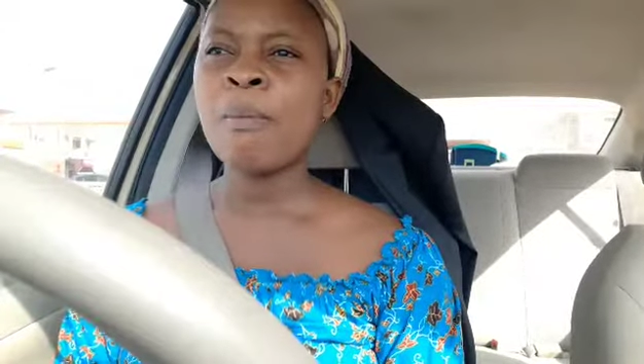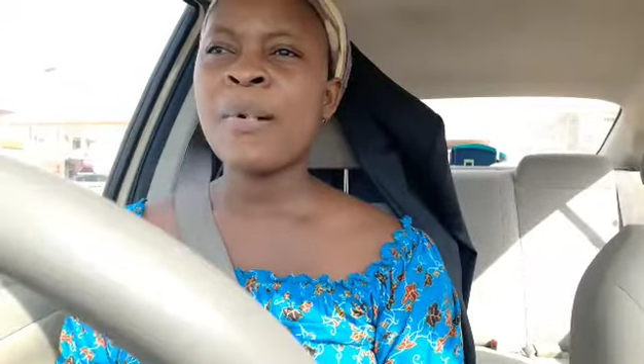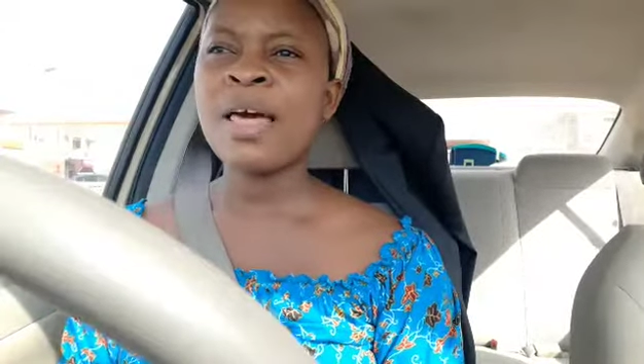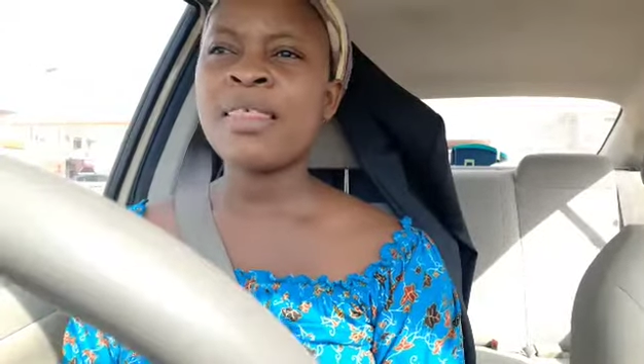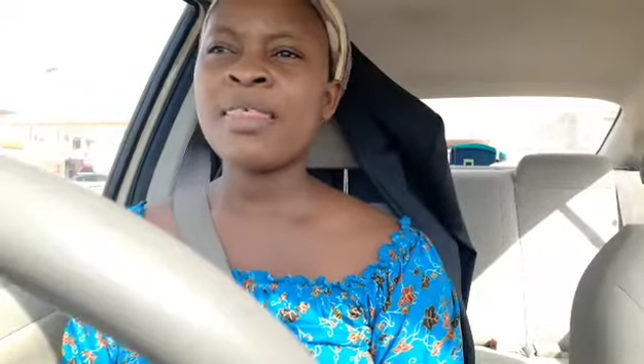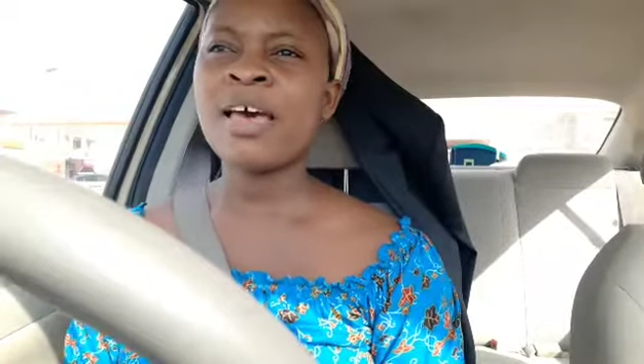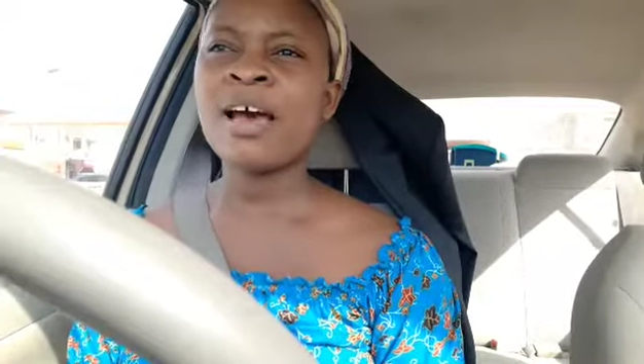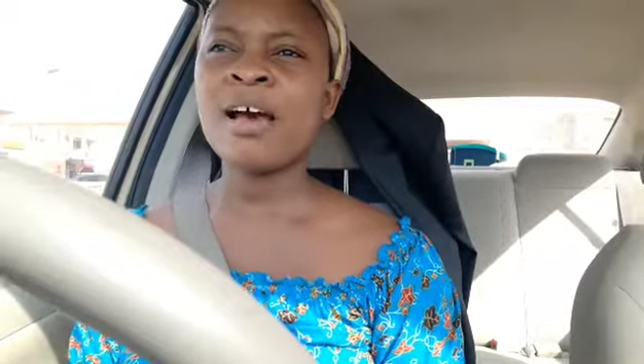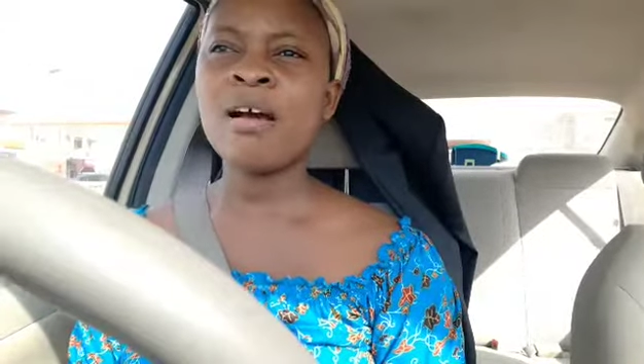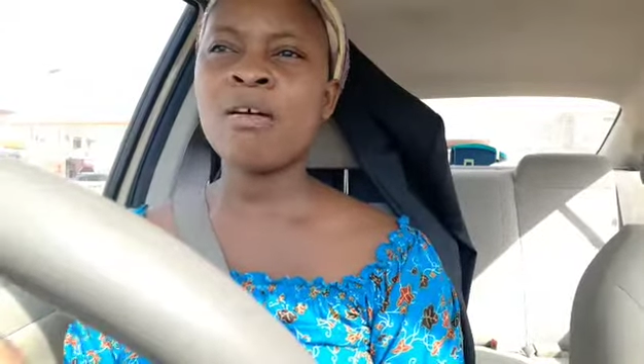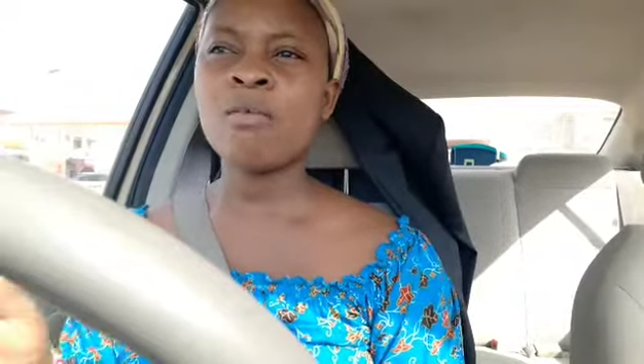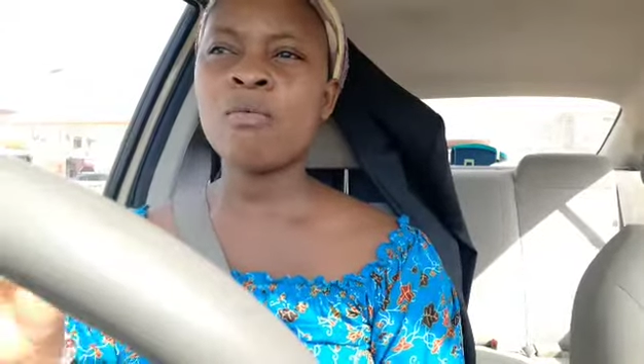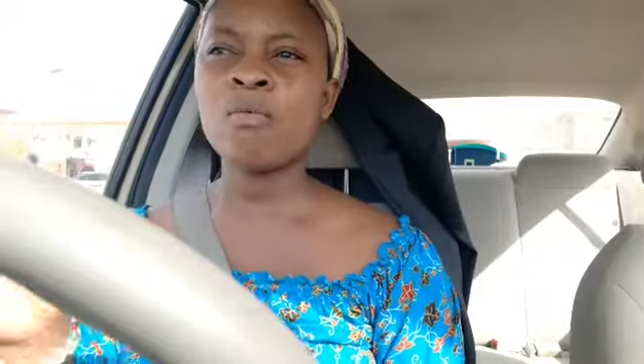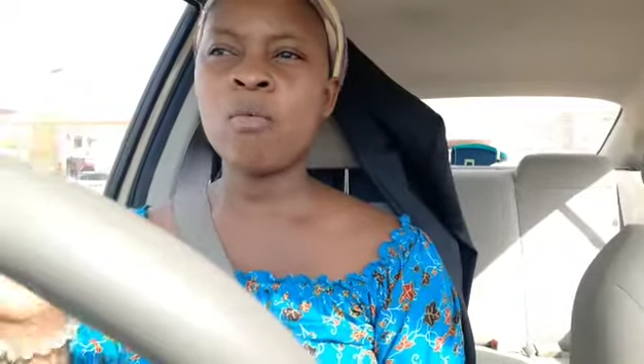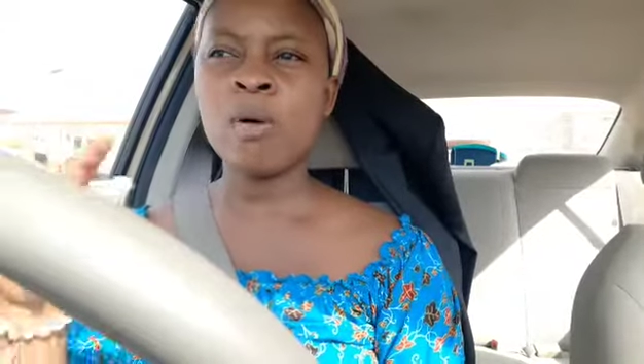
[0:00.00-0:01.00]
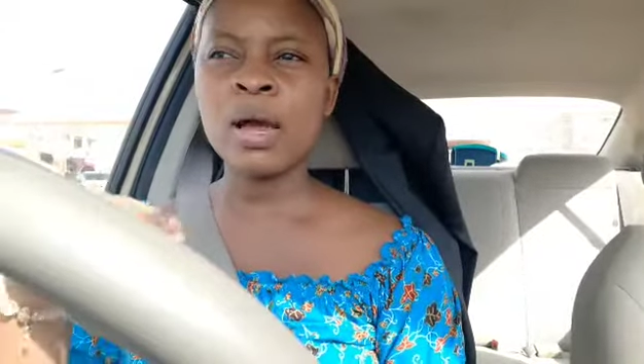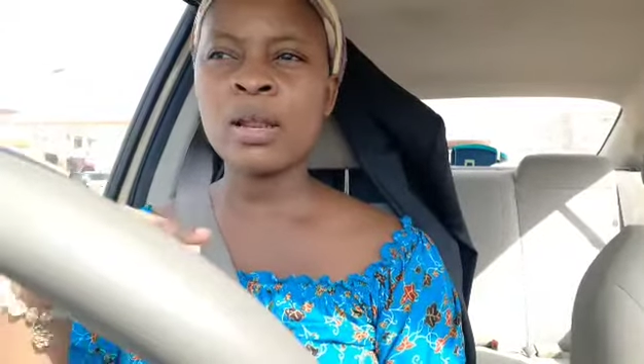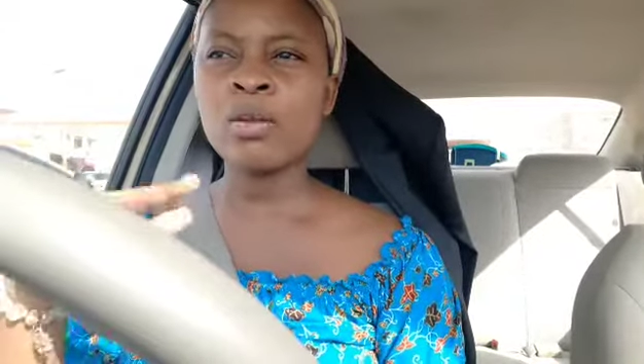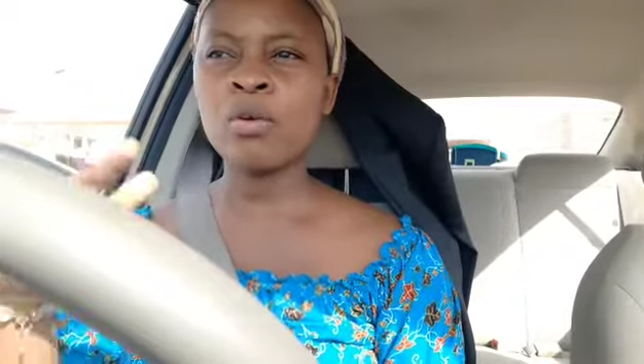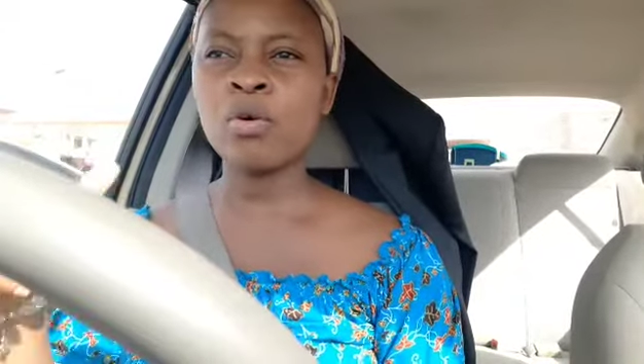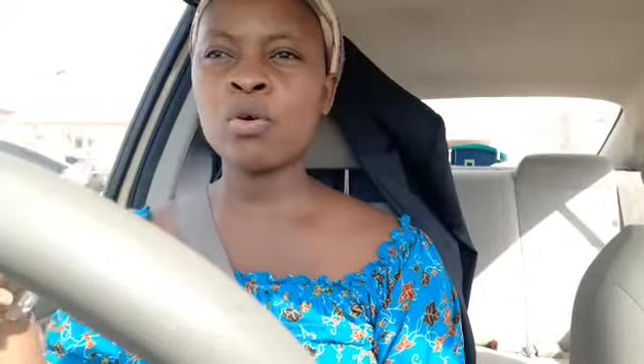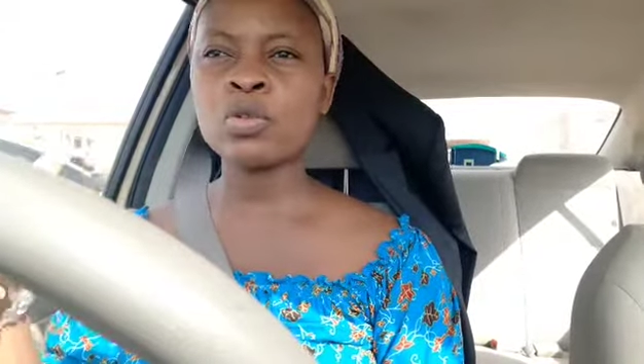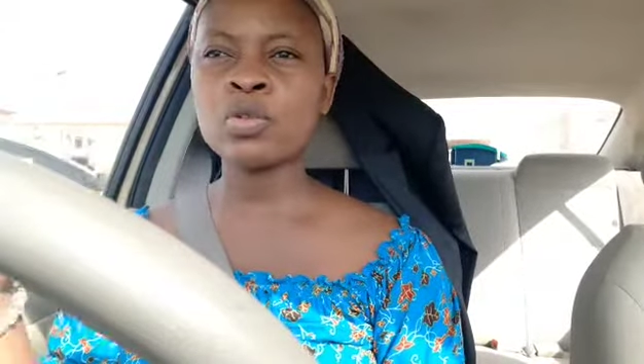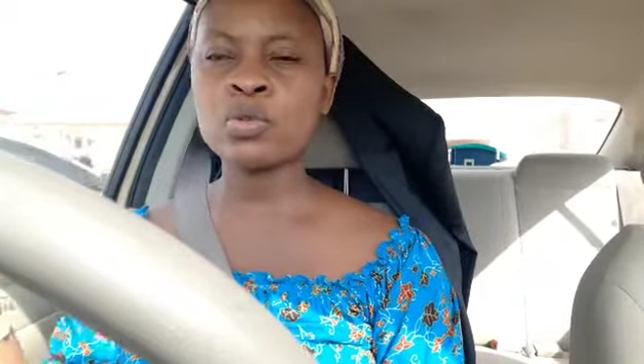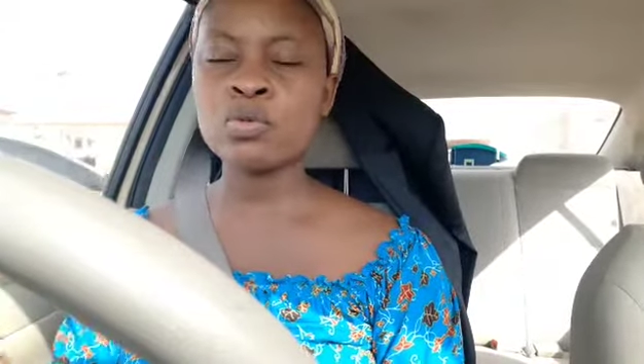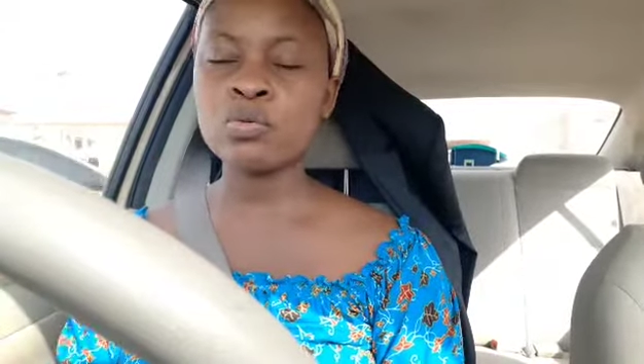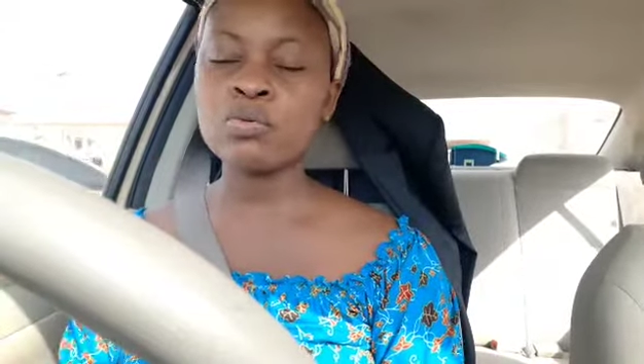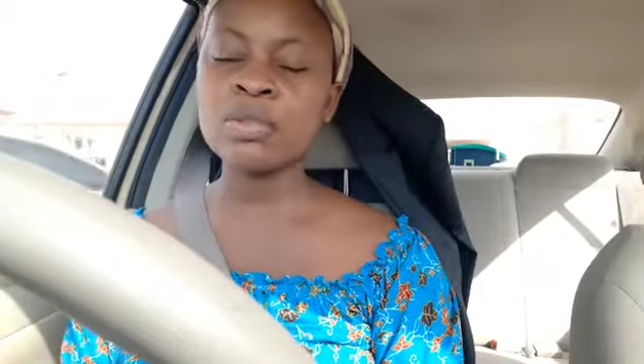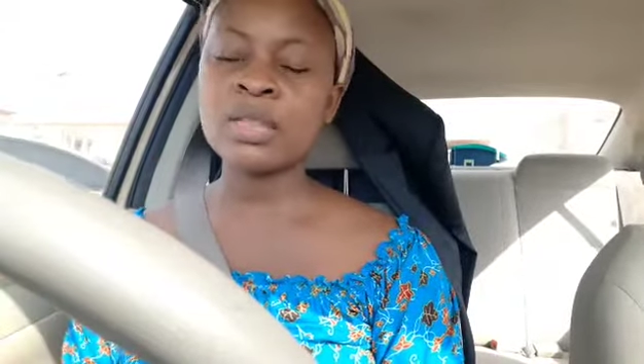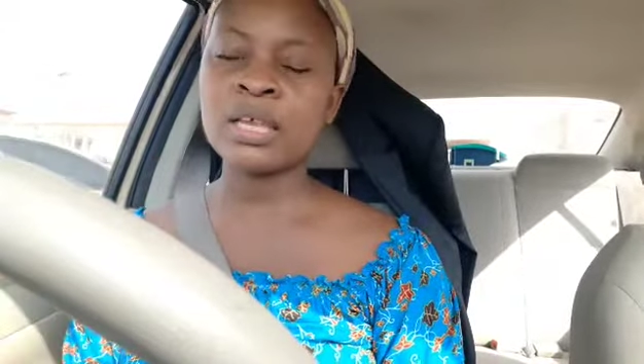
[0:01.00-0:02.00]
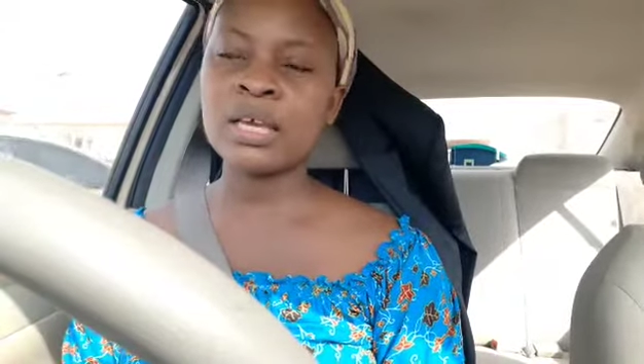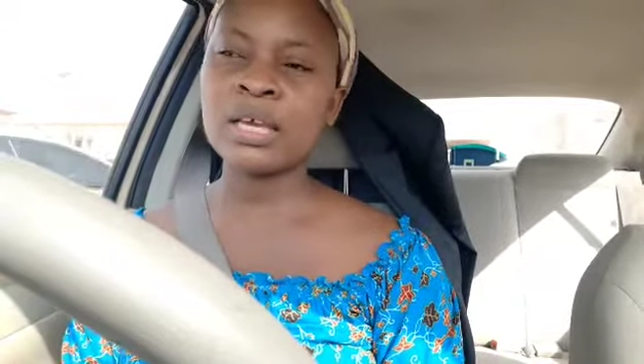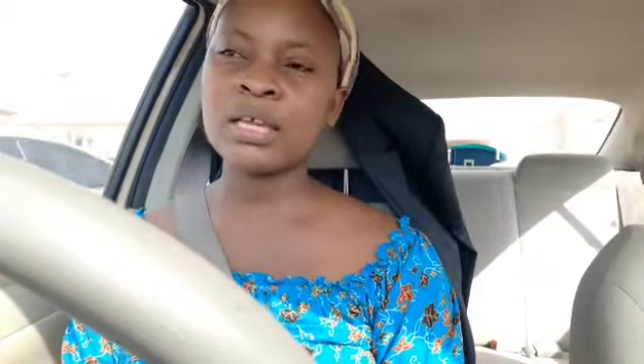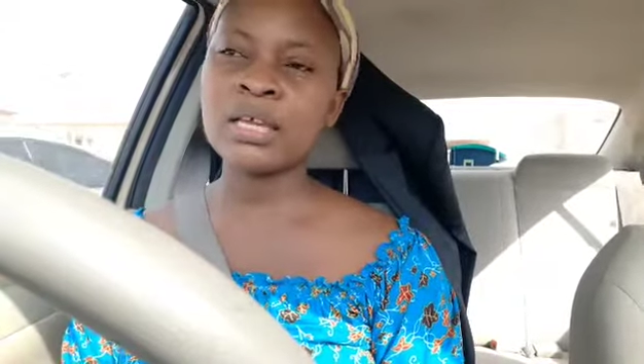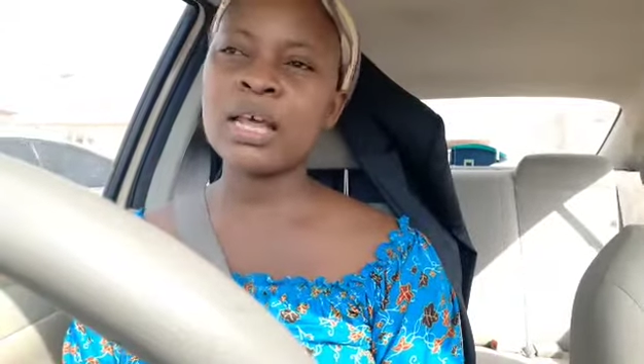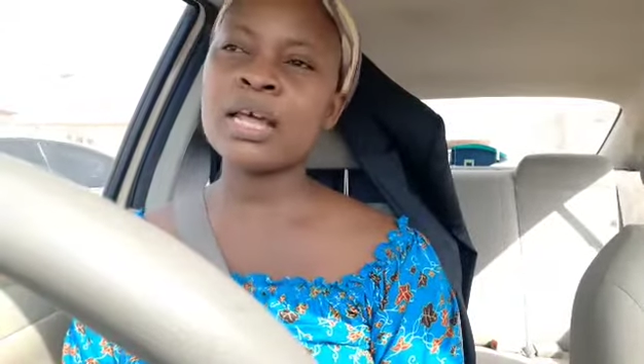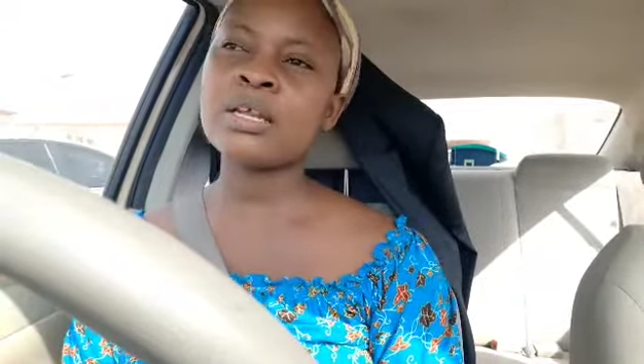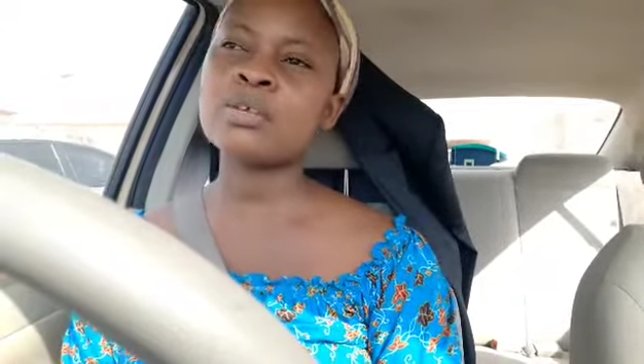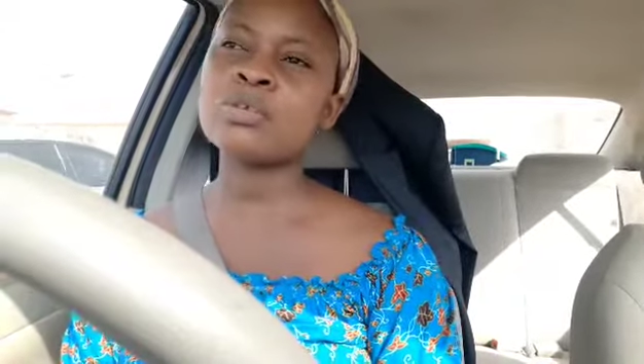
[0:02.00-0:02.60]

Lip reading: but that one or two things that